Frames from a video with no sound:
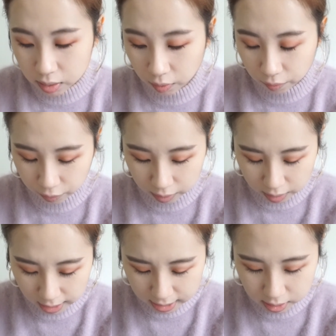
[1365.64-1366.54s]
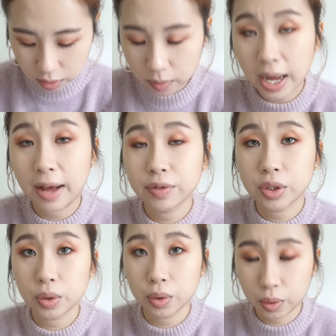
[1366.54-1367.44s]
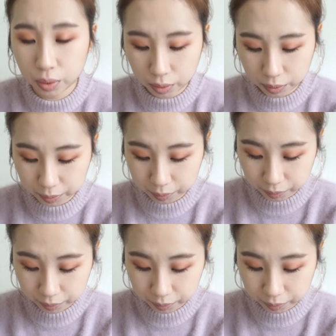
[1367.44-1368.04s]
So for this, you'll have to